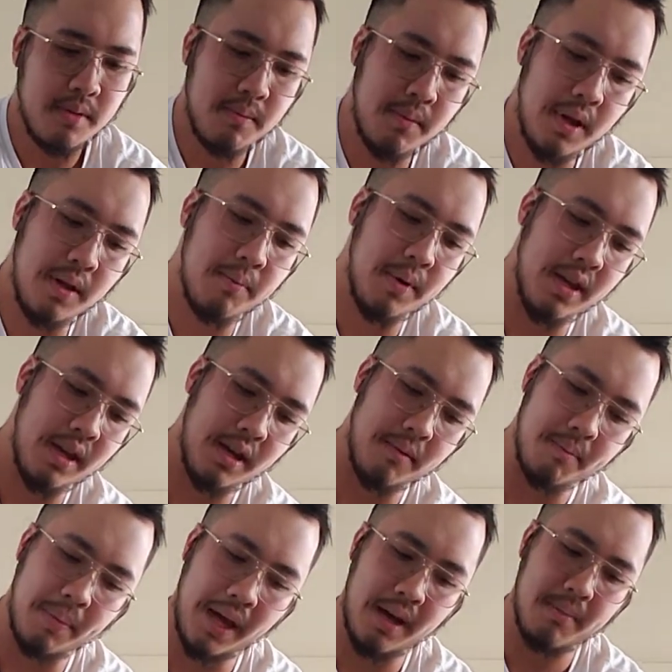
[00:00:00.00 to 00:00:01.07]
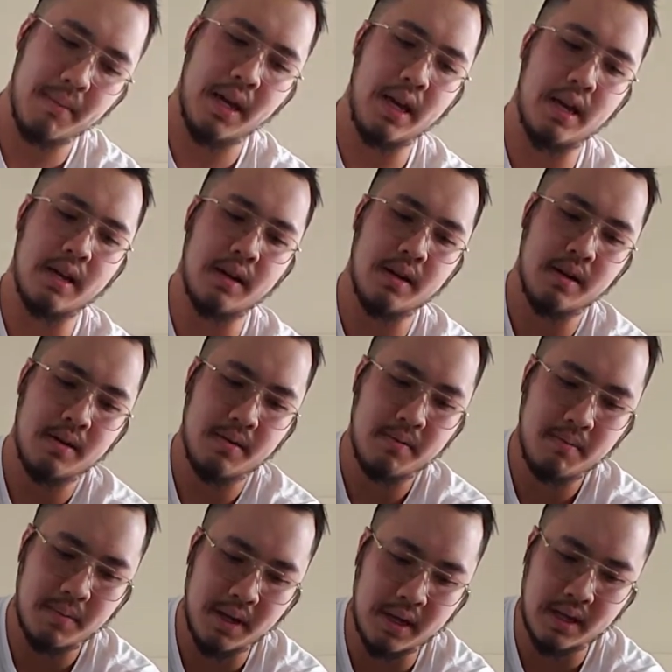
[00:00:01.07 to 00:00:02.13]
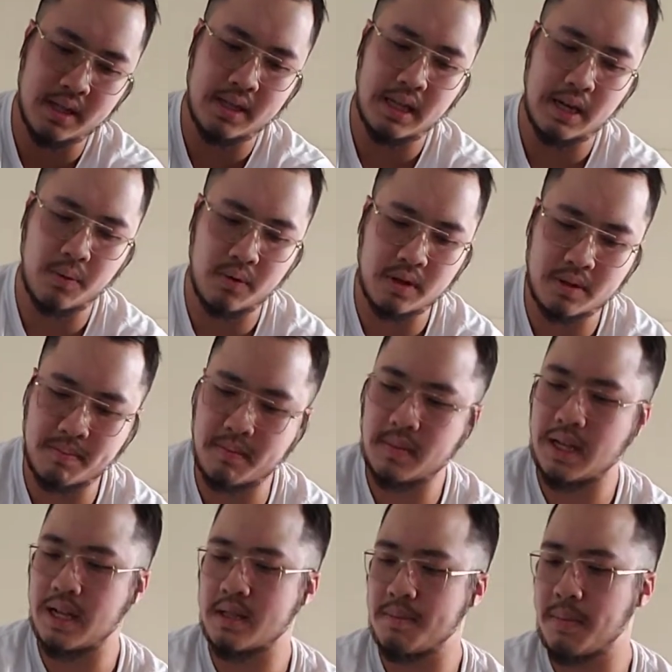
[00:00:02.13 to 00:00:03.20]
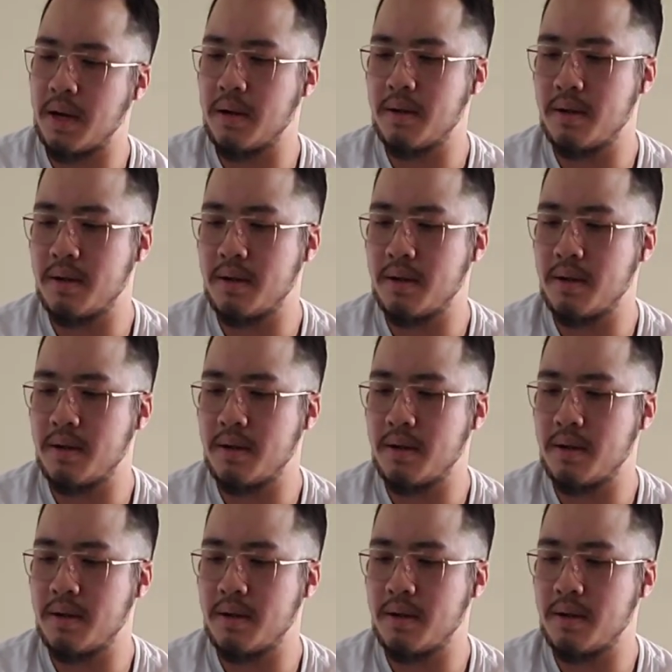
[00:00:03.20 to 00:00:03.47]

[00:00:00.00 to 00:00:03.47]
me being Batman, because that's my